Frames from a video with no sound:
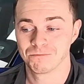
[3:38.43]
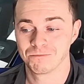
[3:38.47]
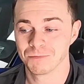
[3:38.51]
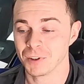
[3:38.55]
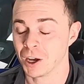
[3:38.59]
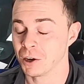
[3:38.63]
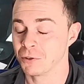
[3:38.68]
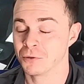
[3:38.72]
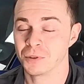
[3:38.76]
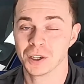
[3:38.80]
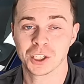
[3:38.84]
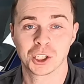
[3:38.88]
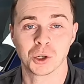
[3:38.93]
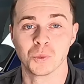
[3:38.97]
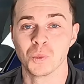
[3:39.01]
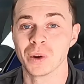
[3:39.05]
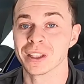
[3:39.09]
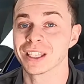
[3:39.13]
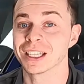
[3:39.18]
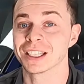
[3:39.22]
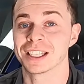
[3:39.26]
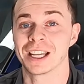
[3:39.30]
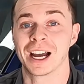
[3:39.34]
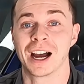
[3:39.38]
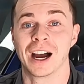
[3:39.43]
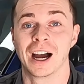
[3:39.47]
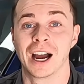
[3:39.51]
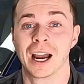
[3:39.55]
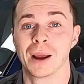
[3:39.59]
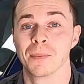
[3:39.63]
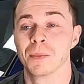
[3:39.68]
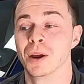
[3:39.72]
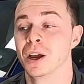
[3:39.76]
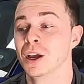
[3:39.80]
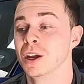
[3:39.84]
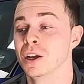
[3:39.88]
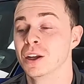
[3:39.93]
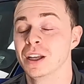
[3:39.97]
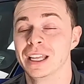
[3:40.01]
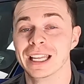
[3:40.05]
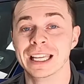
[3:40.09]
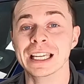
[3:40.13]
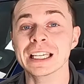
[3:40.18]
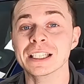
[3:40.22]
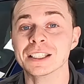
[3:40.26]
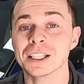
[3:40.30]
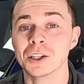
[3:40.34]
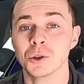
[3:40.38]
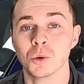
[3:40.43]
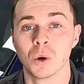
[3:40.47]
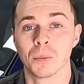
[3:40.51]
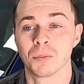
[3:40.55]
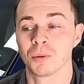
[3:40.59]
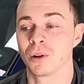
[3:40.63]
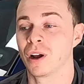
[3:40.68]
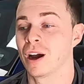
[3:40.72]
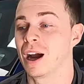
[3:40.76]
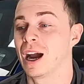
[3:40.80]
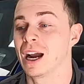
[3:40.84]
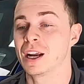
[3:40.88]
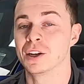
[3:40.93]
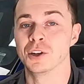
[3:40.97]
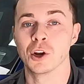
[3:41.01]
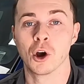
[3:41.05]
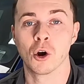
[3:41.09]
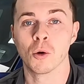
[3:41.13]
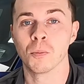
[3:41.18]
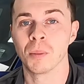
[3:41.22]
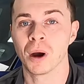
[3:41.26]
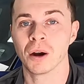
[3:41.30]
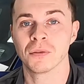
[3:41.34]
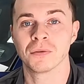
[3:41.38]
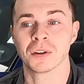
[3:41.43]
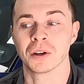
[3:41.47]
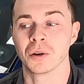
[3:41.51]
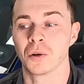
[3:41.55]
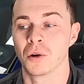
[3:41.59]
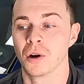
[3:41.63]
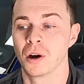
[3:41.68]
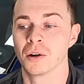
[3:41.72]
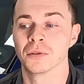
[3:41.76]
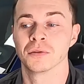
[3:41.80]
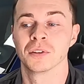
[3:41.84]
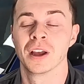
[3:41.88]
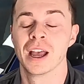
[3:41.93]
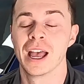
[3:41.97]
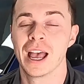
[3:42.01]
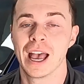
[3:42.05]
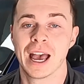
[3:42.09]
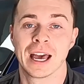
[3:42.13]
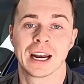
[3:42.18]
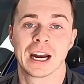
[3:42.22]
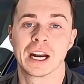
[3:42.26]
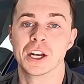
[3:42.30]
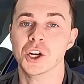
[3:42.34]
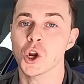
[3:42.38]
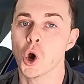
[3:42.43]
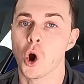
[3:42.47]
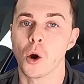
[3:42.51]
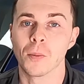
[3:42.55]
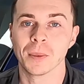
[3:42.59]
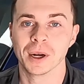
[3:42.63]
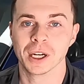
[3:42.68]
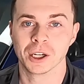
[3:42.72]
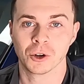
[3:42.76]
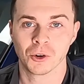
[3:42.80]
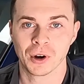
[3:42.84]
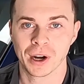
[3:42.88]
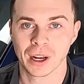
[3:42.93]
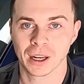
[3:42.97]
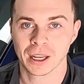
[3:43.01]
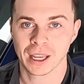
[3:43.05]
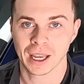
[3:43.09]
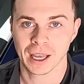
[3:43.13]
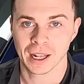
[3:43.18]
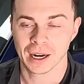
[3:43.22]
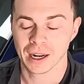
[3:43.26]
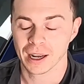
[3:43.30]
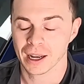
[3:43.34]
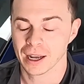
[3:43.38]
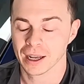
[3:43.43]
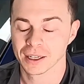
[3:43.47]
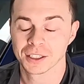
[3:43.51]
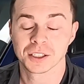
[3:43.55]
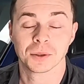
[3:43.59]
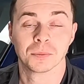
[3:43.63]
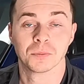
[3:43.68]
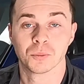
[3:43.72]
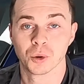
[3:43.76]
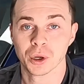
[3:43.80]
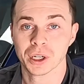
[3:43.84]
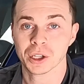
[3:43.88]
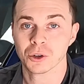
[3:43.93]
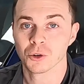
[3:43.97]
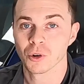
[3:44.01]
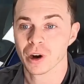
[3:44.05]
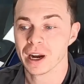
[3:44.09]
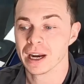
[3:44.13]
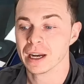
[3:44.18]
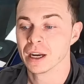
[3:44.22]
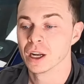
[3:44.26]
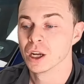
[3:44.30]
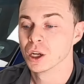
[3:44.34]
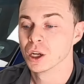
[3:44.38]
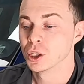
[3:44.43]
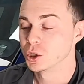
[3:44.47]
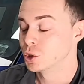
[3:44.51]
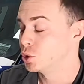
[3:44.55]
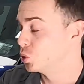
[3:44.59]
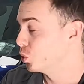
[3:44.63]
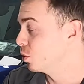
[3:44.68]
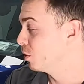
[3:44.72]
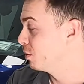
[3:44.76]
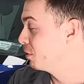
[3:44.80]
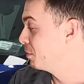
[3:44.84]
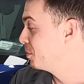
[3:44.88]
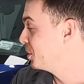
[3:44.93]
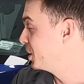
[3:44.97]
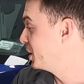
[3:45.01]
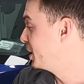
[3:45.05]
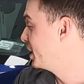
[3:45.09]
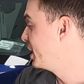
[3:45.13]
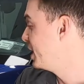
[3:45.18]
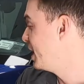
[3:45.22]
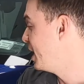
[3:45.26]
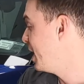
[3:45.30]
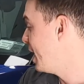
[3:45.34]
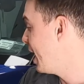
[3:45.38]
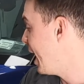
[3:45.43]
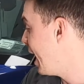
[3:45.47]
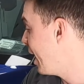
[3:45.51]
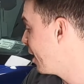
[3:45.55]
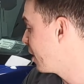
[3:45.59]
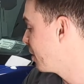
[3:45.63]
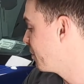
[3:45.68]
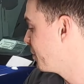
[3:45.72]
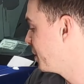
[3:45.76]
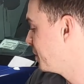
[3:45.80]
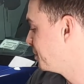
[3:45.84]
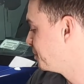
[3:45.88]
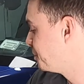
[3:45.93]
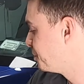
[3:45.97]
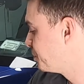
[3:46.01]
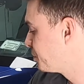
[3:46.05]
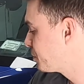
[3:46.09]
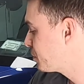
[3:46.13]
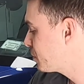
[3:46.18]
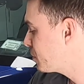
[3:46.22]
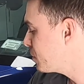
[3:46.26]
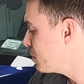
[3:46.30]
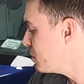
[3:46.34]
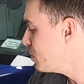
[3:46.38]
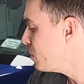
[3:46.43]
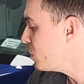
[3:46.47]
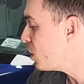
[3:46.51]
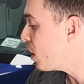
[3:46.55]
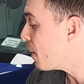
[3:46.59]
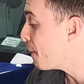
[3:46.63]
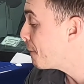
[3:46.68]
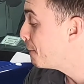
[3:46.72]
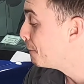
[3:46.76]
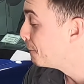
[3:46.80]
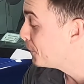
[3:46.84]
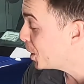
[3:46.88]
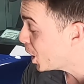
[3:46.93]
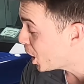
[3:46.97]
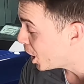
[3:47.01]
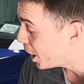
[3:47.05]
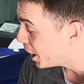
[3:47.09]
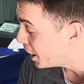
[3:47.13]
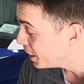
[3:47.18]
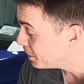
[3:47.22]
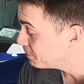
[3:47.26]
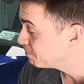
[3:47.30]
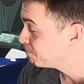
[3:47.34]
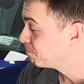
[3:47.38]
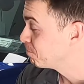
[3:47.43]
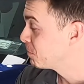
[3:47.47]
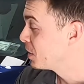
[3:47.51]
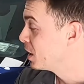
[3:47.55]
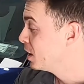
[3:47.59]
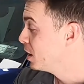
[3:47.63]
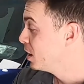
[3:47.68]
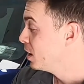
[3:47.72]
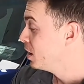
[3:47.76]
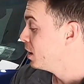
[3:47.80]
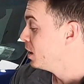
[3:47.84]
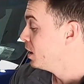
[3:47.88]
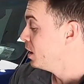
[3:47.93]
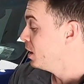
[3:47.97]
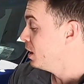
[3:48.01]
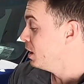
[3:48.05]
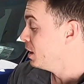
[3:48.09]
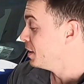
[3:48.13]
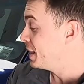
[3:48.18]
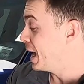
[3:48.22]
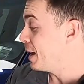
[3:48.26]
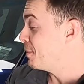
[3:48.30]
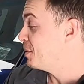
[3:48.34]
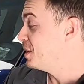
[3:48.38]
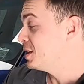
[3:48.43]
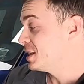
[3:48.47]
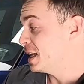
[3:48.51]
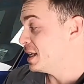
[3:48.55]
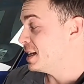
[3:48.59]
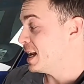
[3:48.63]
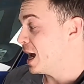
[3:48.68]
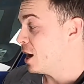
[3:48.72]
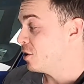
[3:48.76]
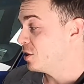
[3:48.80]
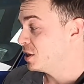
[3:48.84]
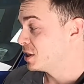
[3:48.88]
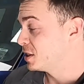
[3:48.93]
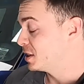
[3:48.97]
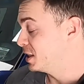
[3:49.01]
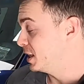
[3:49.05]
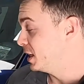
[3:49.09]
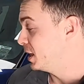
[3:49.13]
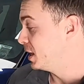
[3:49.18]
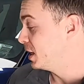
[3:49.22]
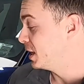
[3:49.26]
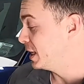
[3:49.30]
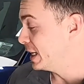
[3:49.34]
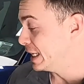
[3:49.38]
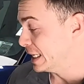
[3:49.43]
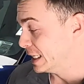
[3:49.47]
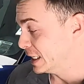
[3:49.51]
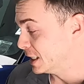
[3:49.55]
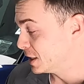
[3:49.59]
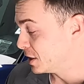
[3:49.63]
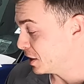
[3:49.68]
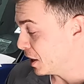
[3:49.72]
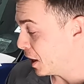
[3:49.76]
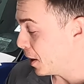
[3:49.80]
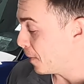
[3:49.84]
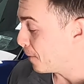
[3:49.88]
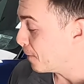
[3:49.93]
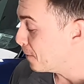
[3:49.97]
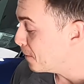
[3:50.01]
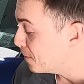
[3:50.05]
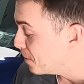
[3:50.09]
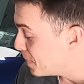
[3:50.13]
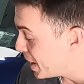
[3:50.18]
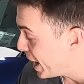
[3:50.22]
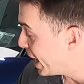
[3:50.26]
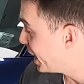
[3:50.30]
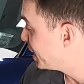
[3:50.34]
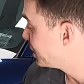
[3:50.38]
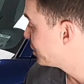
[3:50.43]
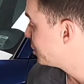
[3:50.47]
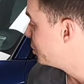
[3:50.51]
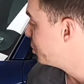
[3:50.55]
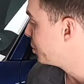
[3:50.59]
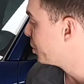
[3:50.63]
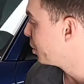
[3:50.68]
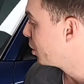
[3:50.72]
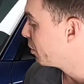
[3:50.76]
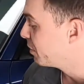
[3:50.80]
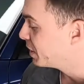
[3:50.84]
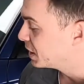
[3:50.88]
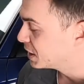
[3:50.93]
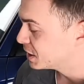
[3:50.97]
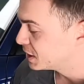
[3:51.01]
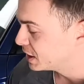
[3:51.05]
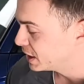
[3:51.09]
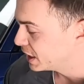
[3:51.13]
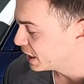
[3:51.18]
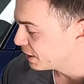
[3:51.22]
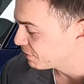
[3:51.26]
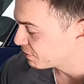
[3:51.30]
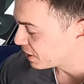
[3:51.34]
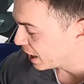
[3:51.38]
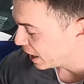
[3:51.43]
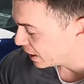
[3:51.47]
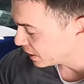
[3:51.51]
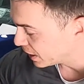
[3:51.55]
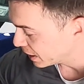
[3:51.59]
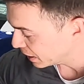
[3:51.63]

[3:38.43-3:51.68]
efficient with the time, easy to apply, no buffing off, and I know I'm going to get some pretty great durability out of it. But that means that now this thing is a mess. You can already see I've got a